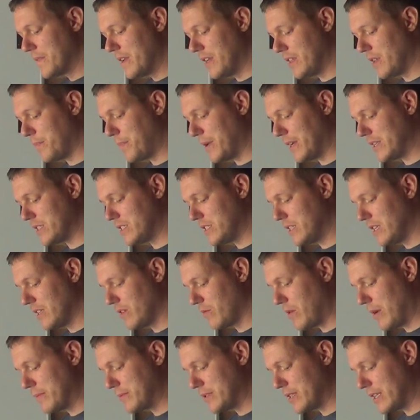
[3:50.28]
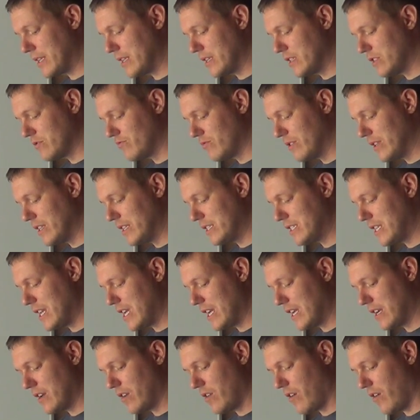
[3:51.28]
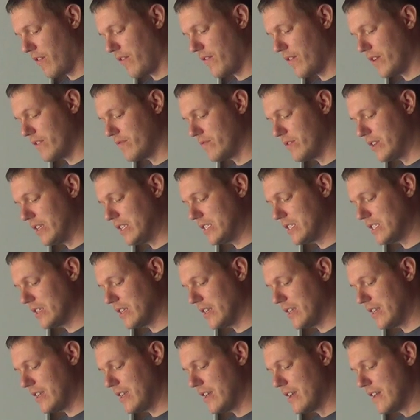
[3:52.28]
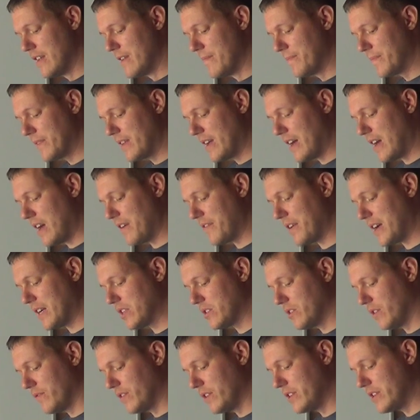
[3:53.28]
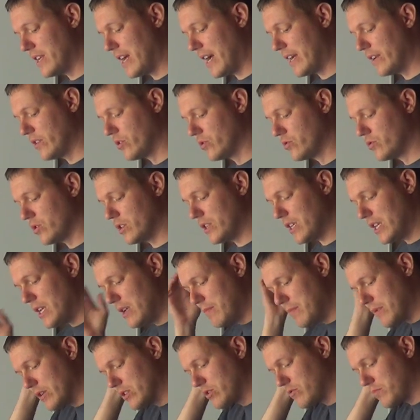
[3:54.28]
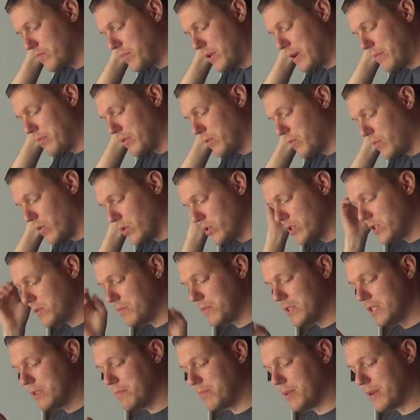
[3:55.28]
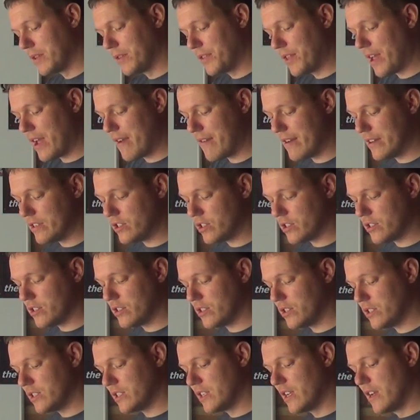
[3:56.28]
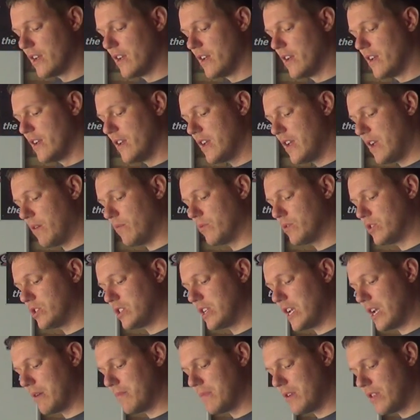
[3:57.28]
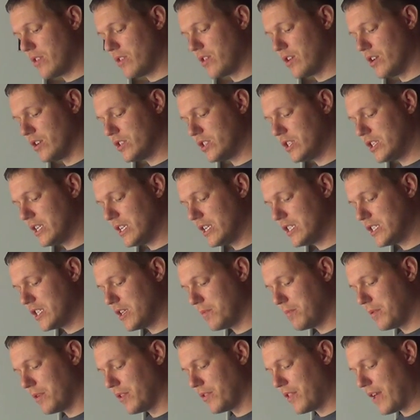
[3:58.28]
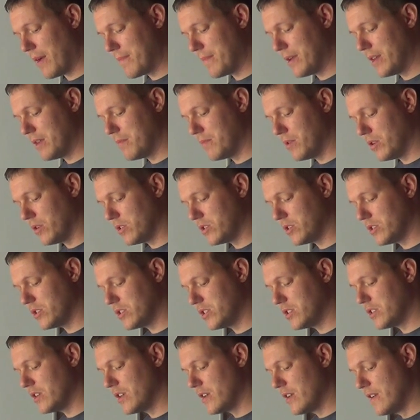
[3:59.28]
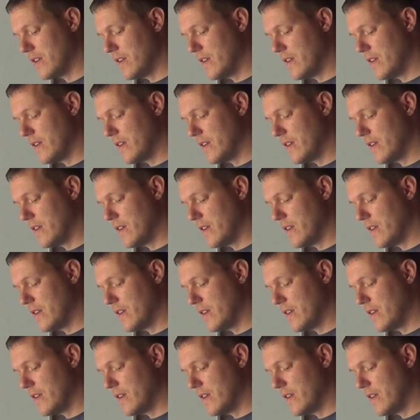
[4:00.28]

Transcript: In the past year, the website has really taken off, and recently I've had over 900 emails from people who wanted me to build their engines. It would take me 30 years to build that many motors.